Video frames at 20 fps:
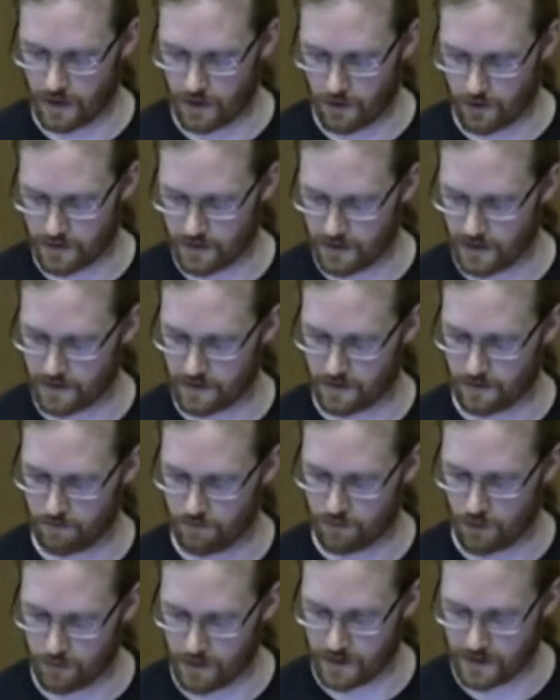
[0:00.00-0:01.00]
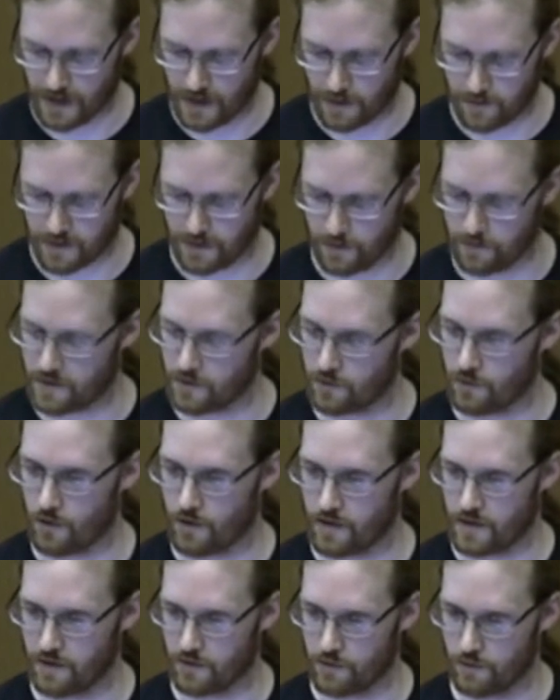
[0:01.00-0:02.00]
out has proper timestamps
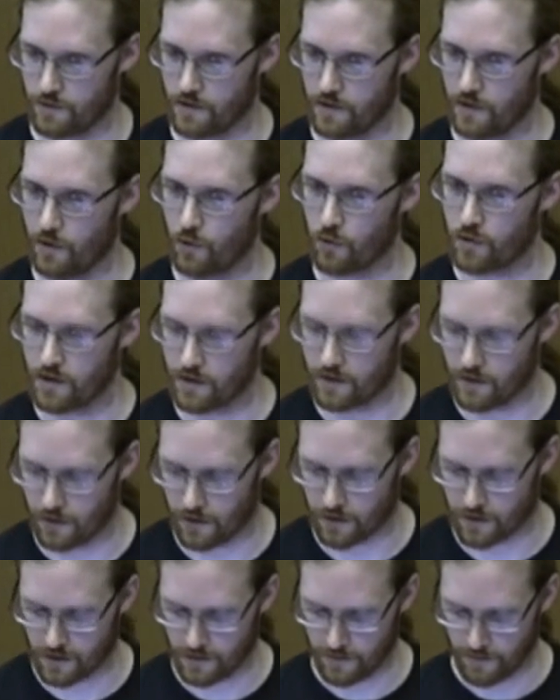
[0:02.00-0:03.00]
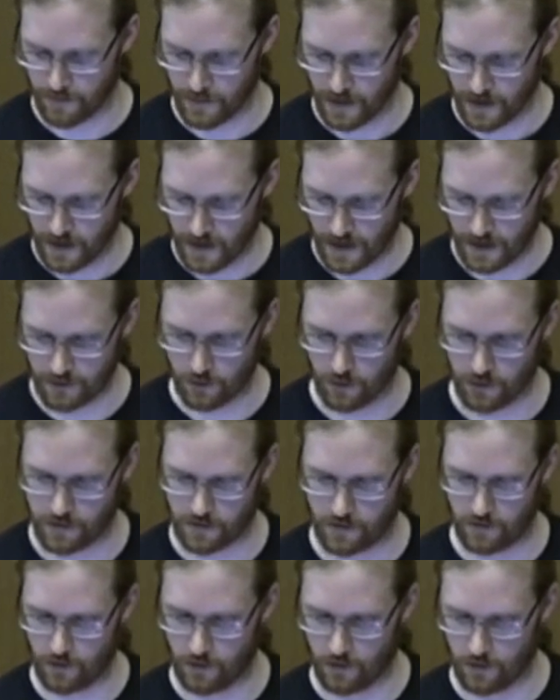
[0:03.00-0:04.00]
according to the local clock, and you
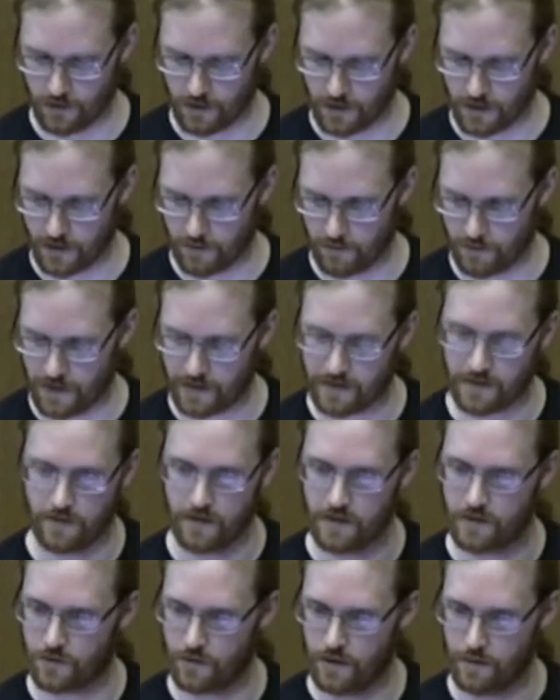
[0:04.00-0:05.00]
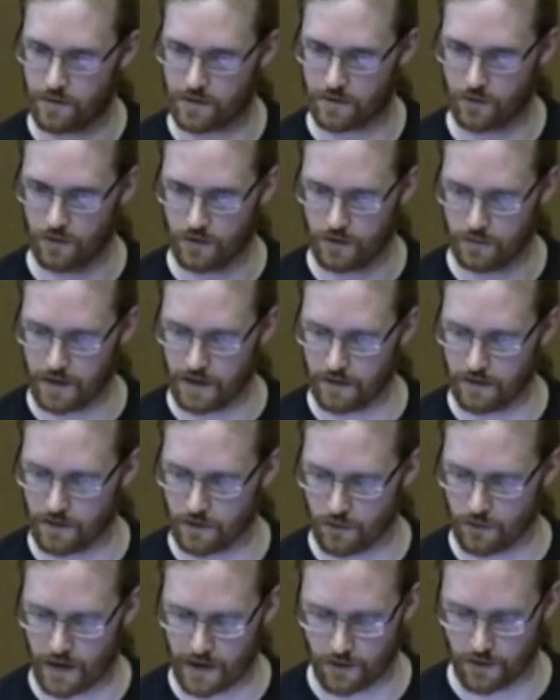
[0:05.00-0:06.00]
also know that this stream is going to be in the
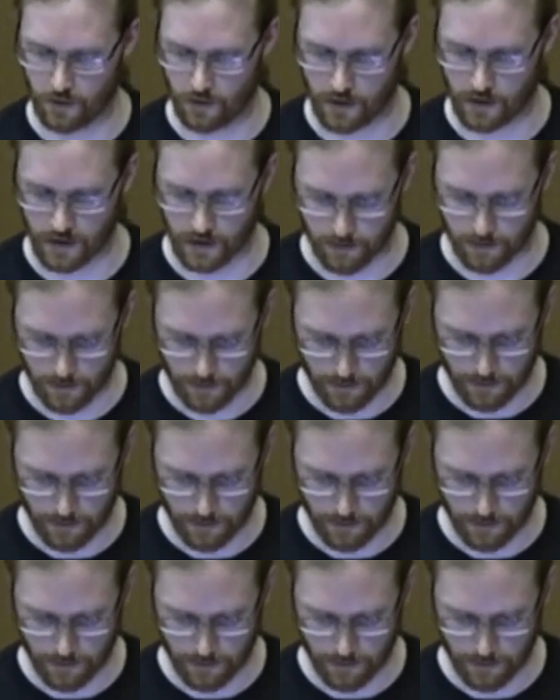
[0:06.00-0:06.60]
correct order.